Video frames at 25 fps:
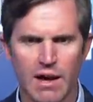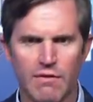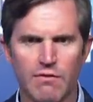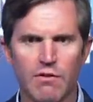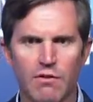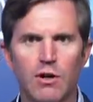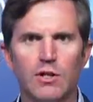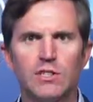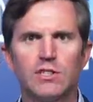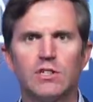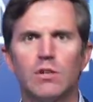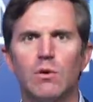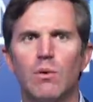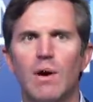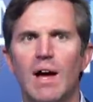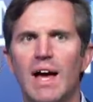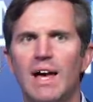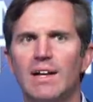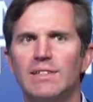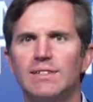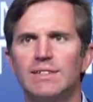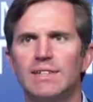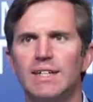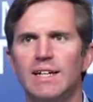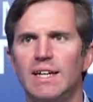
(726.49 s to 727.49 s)
I've also
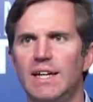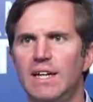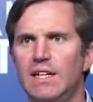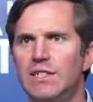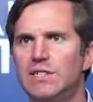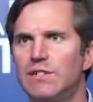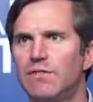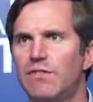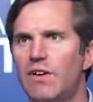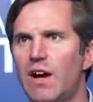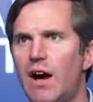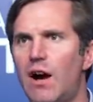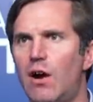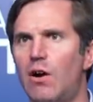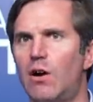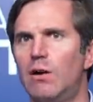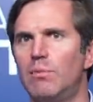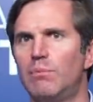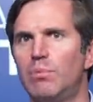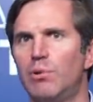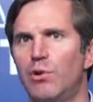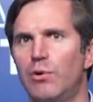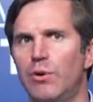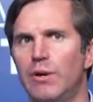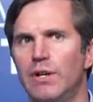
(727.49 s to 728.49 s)
asked each of our
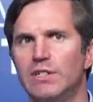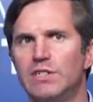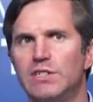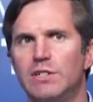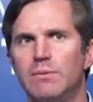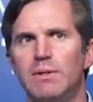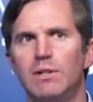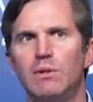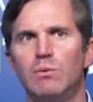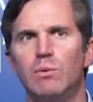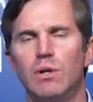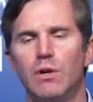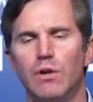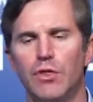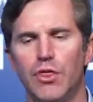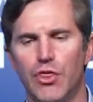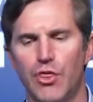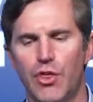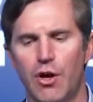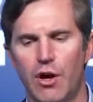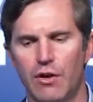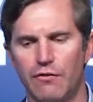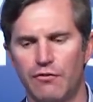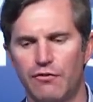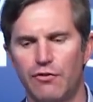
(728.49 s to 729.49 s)
employees to be real
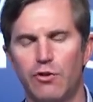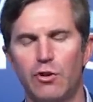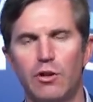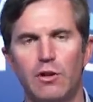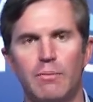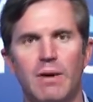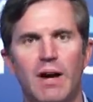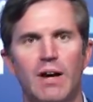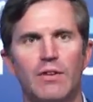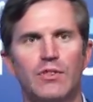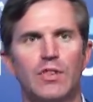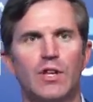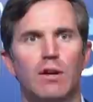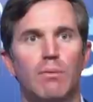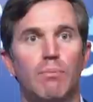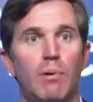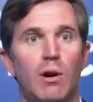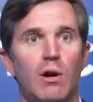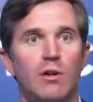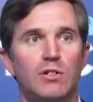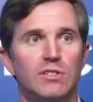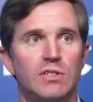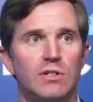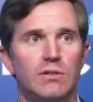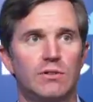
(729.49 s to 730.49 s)
thoughtful about their
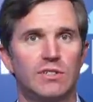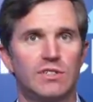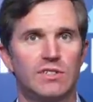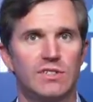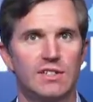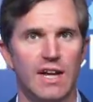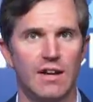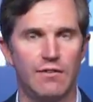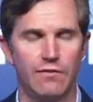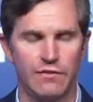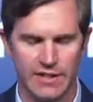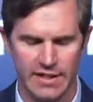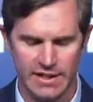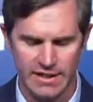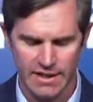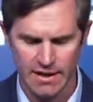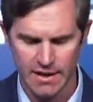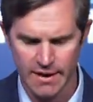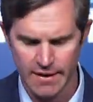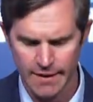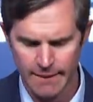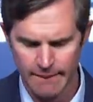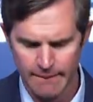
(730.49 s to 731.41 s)
personal safety